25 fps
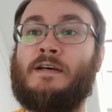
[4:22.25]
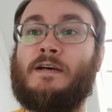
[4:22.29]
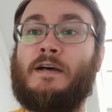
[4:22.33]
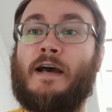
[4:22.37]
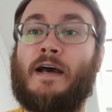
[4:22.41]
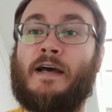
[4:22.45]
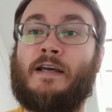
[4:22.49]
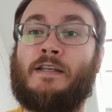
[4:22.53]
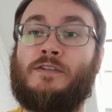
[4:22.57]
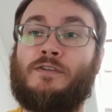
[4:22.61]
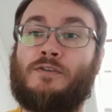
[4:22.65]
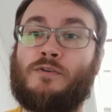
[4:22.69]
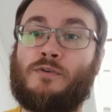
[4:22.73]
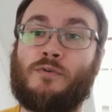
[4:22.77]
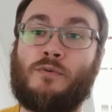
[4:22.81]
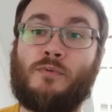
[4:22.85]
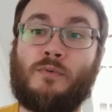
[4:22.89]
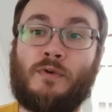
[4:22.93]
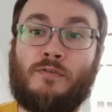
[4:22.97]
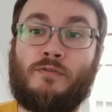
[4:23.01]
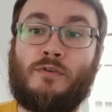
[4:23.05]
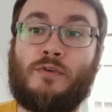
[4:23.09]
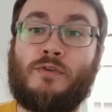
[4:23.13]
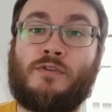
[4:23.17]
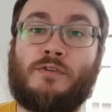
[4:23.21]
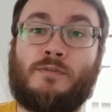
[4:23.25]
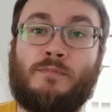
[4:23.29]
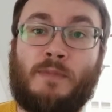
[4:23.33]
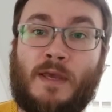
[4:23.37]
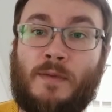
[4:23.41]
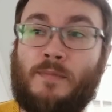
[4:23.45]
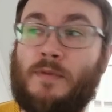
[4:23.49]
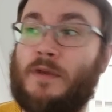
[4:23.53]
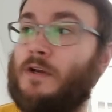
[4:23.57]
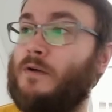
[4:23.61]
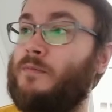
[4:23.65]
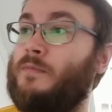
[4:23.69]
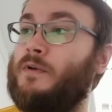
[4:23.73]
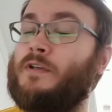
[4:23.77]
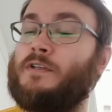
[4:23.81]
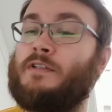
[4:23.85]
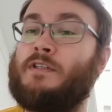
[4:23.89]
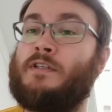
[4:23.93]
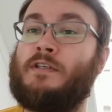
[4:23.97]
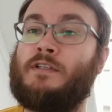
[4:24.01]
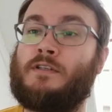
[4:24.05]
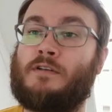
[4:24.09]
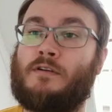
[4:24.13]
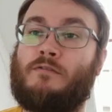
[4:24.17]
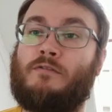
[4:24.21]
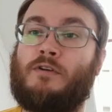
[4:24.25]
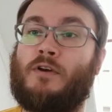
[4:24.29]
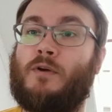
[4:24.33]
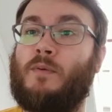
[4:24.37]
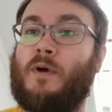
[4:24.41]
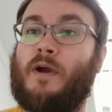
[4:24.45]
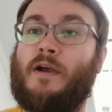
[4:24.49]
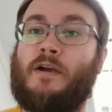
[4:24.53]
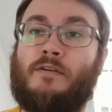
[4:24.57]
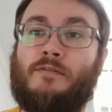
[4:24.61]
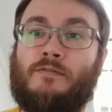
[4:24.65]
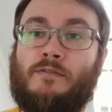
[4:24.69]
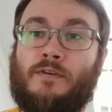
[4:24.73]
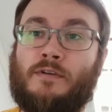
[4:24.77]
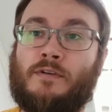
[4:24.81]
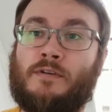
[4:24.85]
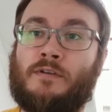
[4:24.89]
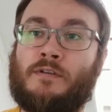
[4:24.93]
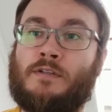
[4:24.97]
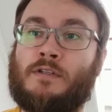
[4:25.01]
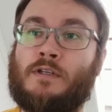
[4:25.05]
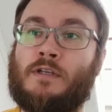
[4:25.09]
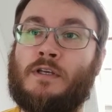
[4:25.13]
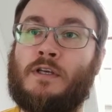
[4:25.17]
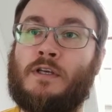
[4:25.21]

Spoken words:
And so we've used maybe here because these are required fields.